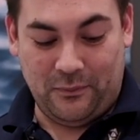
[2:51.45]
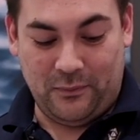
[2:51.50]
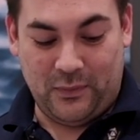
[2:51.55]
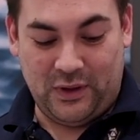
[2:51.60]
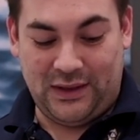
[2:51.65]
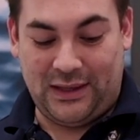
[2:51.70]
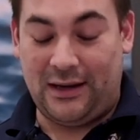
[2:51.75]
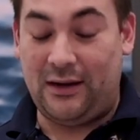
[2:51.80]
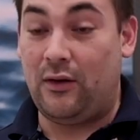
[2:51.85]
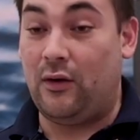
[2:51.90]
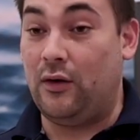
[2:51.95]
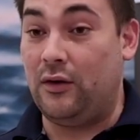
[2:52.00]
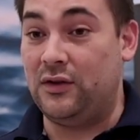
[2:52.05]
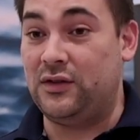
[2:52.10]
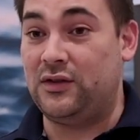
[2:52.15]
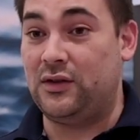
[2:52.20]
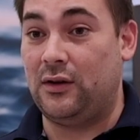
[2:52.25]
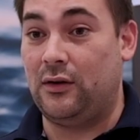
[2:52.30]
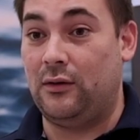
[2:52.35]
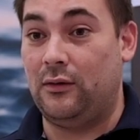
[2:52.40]
But then
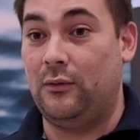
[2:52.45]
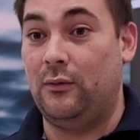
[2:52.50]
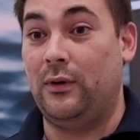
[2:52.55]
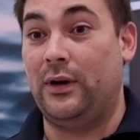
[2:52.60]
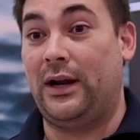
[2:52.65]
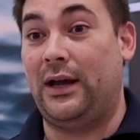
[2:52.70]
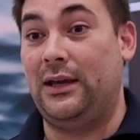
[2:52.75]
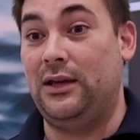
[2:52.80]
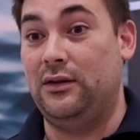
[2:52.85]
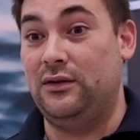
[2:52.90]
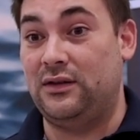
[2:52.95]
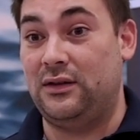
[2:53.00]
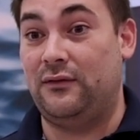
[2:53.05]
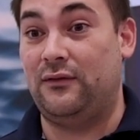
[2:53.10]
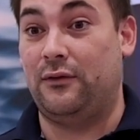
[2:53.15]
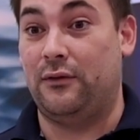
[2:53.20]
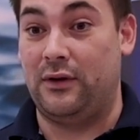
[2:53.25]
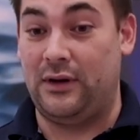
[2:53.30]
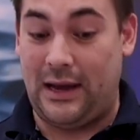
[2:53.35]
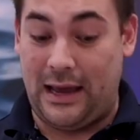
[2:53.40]
also what I use
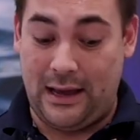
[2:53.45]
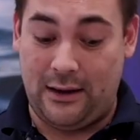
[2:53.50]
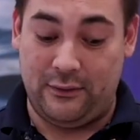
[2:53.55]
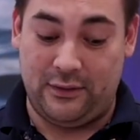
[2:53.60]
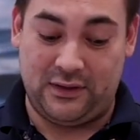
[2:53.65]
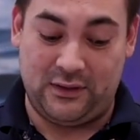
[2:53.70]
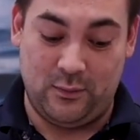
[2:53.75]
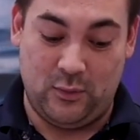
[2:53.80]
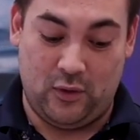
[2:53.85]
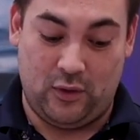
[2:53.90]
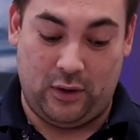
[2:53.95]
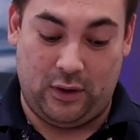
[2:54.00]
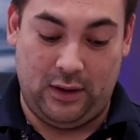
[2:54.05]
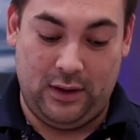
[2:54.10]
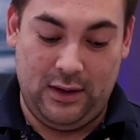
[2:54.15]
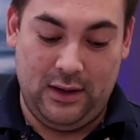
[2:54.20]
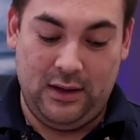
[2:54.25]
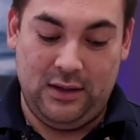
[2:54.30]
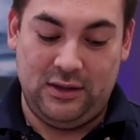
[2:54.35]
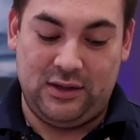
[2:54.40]
it for now is
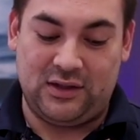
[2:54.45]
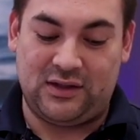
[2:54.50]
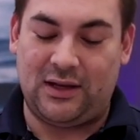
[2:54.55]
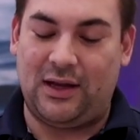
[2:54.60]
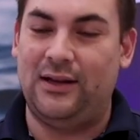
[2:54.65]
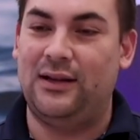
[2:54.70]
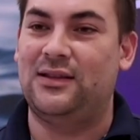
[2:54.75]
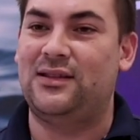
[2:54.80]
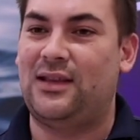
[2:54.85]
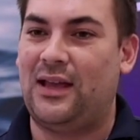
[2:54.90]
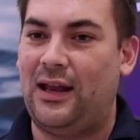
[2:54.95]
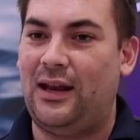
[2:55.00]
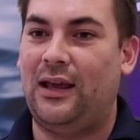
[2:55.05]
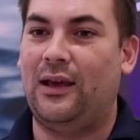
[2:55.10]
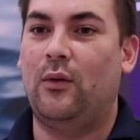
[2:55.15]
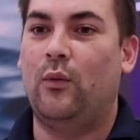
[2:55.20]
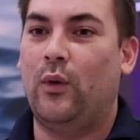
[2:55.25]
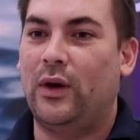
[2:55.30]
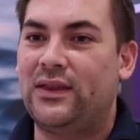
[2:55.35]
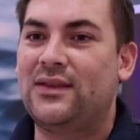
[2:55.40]
more just
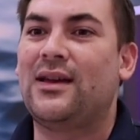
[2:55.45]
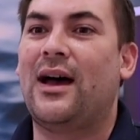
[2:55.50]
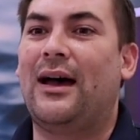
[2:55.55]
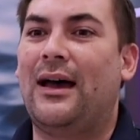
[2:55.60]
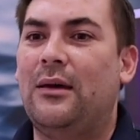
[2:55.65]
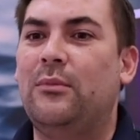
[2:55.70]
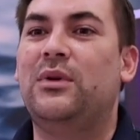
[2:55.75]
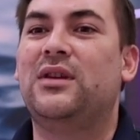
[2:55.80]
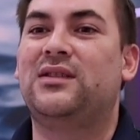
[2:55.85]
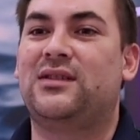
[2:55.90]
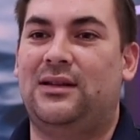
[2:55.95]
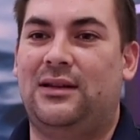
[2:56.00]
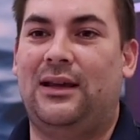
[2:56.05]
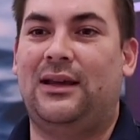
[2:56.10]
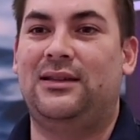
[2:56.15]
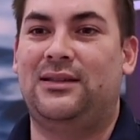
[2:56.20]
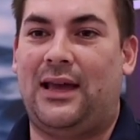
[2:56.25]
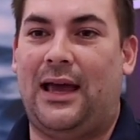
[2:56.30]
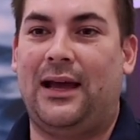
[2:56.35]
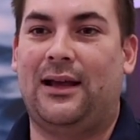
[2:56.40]
understanding what time is
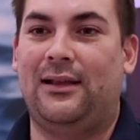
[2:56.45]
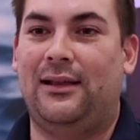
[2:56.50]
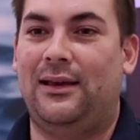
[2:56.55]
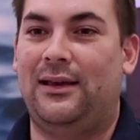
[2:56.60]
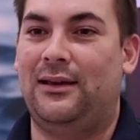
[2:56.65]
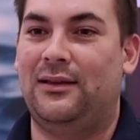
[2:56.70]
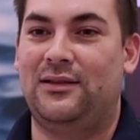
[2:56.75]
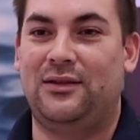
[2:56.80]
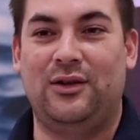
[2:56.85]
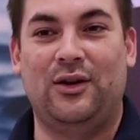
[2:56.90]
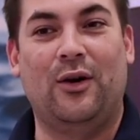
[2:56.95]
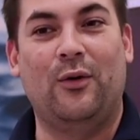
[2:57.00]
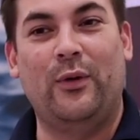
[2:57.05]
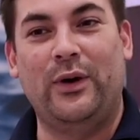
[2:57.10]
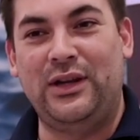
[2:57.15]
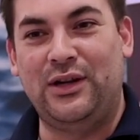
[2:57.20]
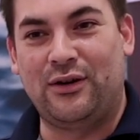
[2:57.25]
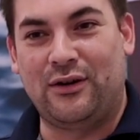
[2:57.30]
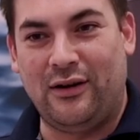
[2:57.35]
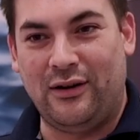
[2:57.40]
it exactly.
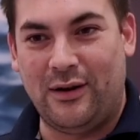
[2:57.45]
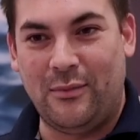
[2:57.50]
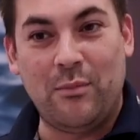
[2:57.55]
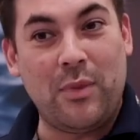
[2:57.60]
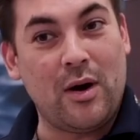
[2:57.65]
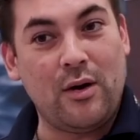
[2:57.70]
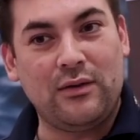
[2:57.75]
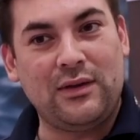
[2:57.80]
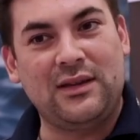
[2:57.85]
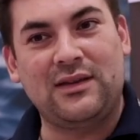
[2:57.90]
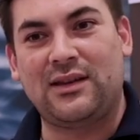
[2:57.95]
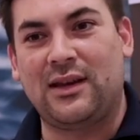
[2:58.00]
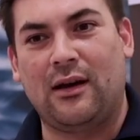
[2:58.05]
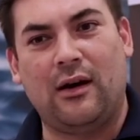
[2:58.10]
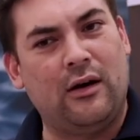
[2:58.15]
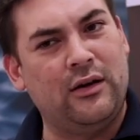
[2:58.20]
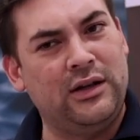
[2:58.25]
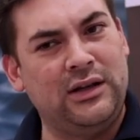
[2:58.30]
When you're on a boat, they say, oh,